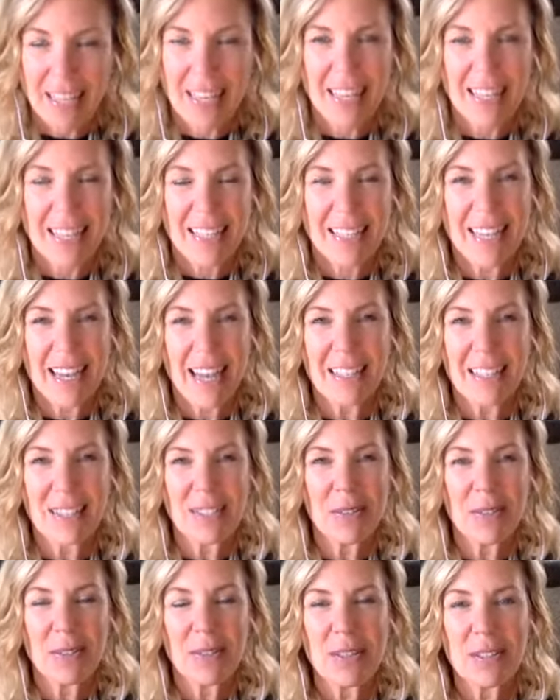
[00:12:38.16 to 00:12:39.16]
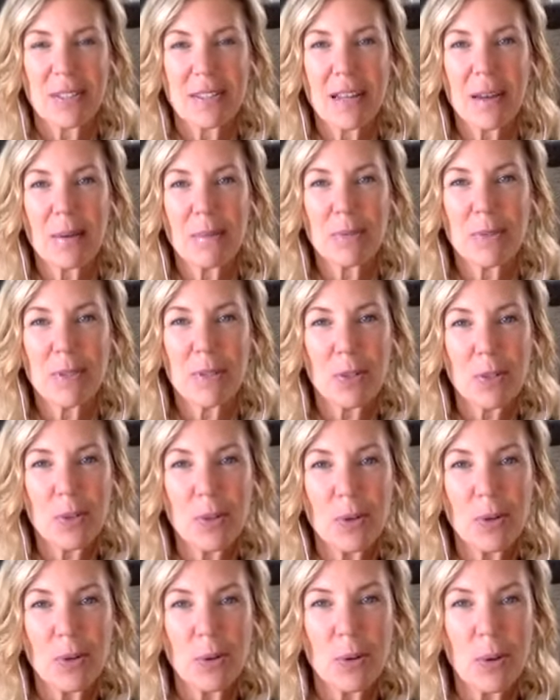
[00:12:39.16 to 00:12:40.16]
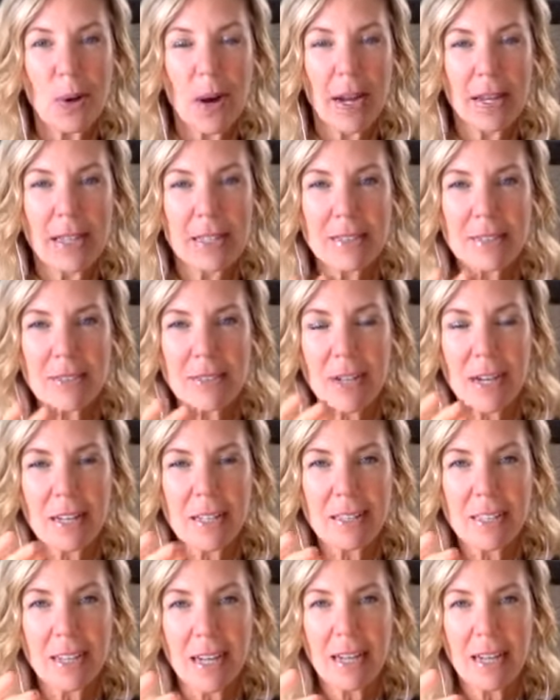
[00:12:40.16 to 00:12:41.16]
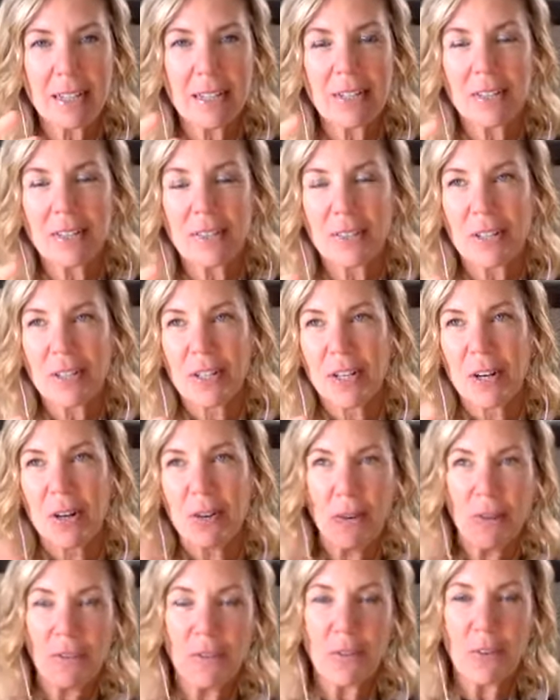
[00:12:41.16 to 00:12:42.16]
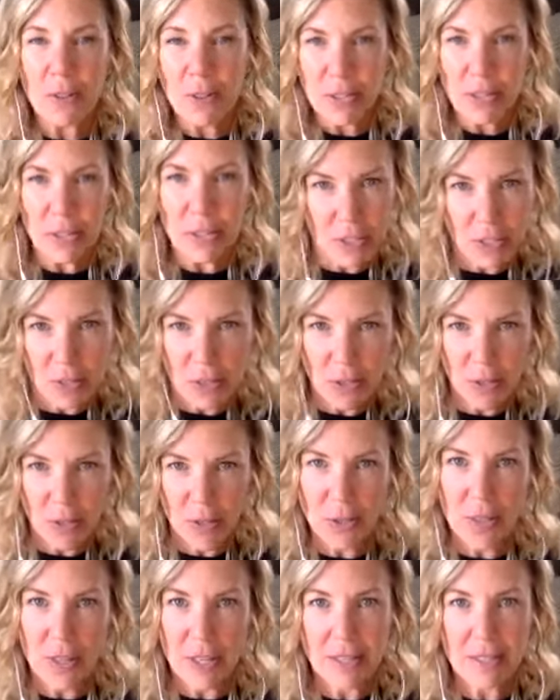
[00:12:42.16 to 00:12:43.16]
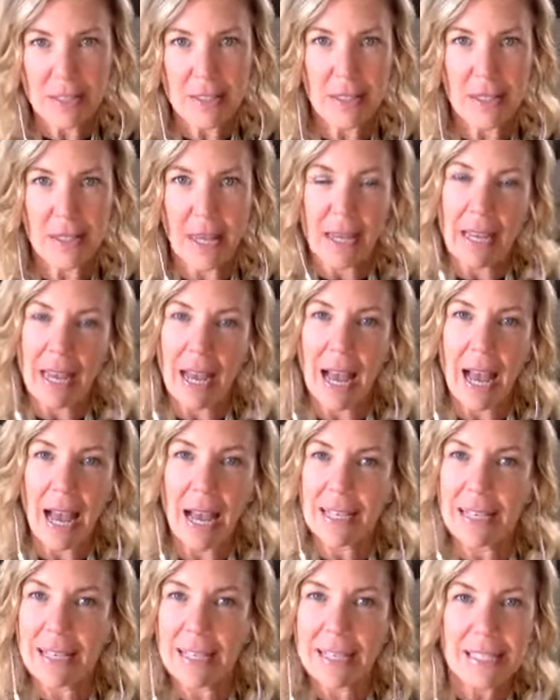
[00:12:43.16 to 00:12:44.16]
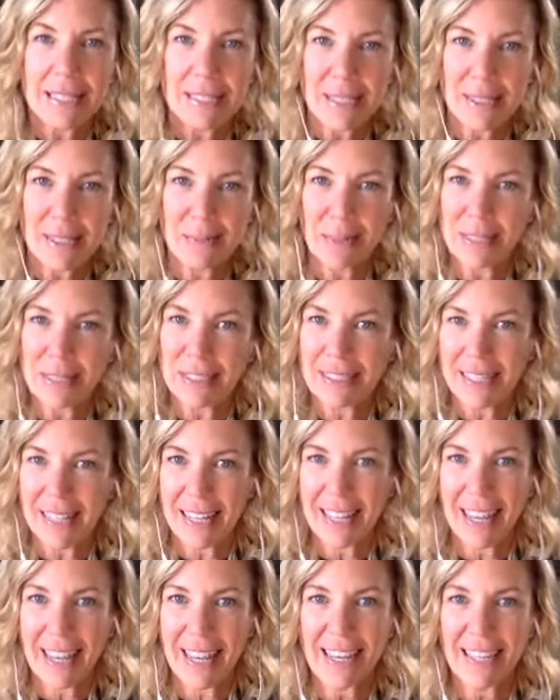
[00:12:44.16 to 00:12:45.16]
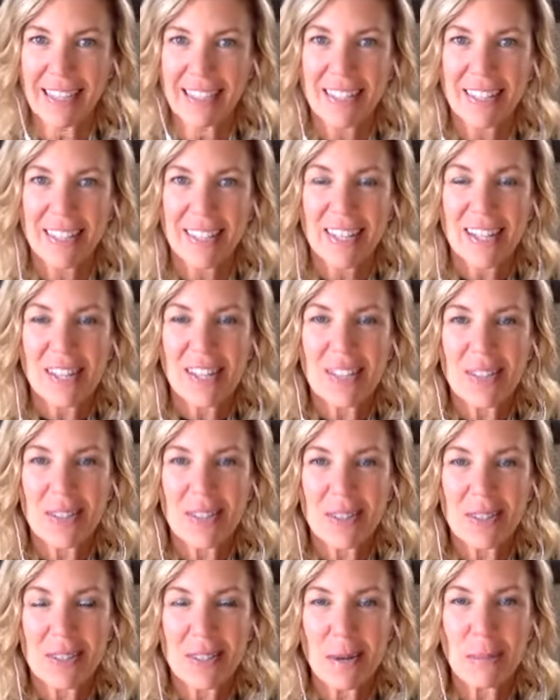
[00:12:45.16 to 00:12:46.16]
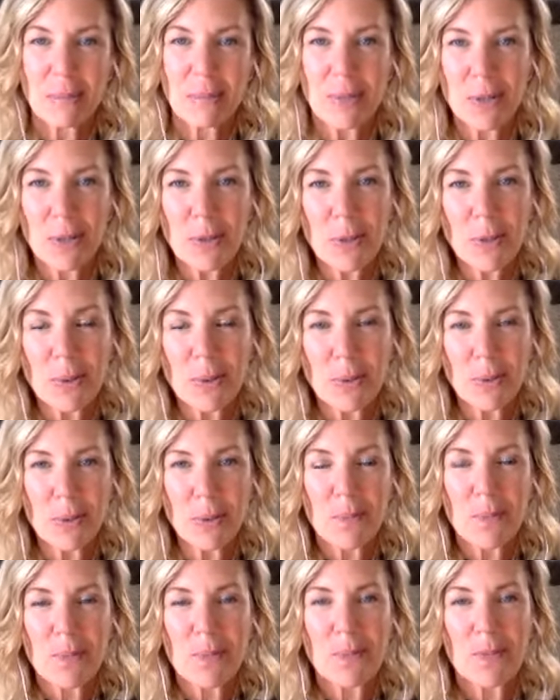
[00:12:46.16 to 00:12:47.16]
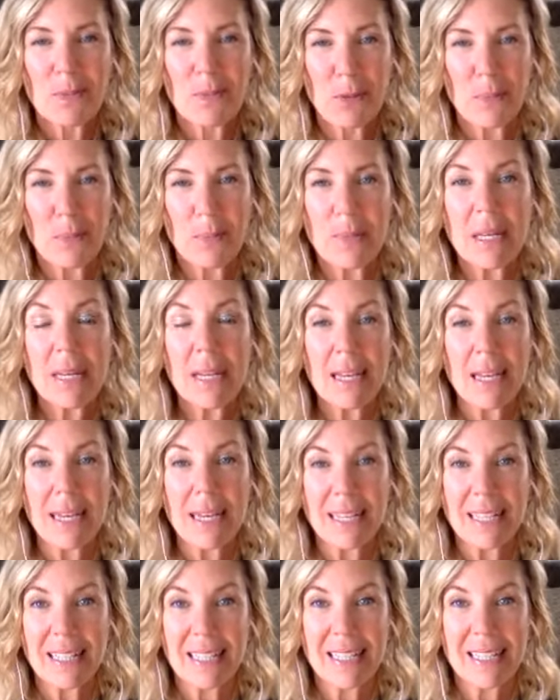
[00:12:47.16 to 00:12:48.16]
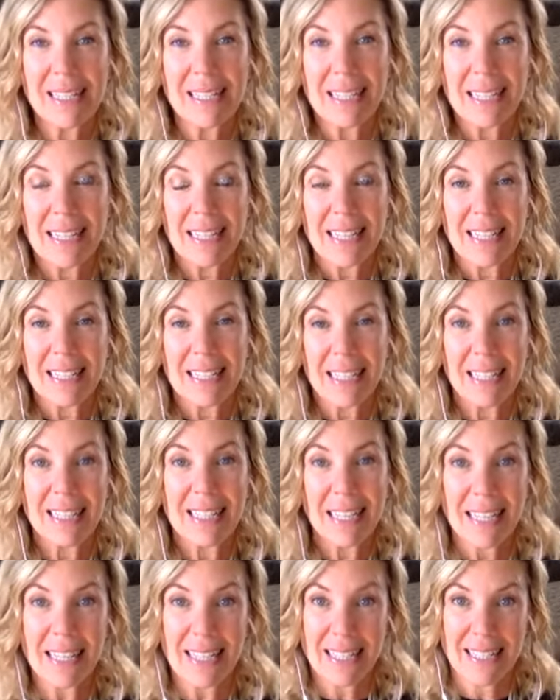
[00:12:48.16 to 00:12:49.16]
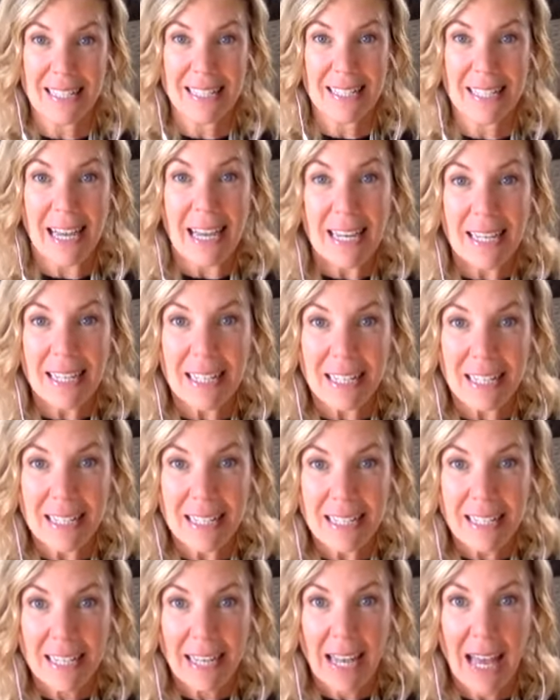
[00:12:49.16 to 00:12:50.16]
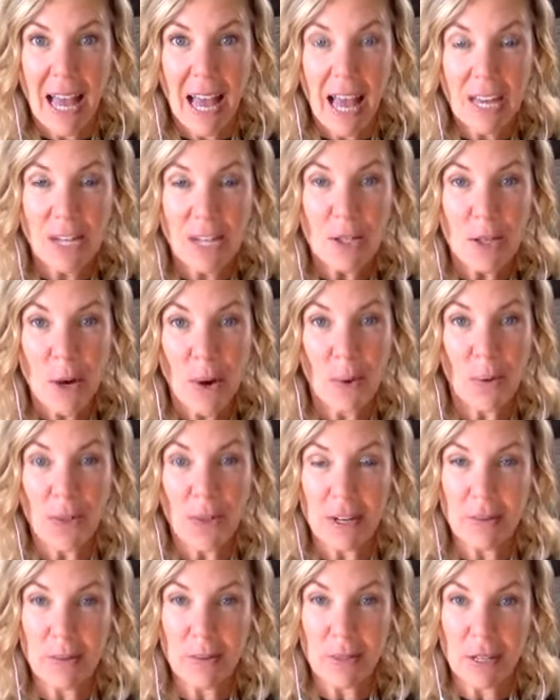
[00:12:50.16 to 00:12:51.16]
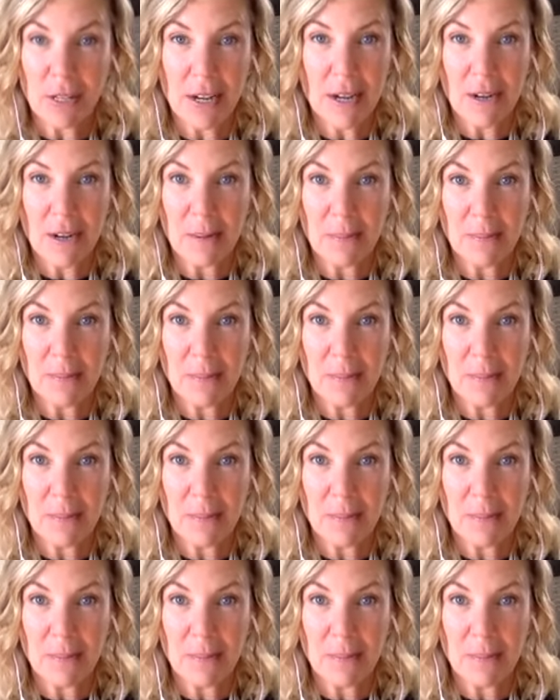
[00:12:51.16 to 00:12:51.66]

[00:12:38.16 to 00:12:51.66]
Yeah. So step two, I try to kind of reverse engineer things and like hack things as much as I can. So step two for me is to get excited and know that it will come.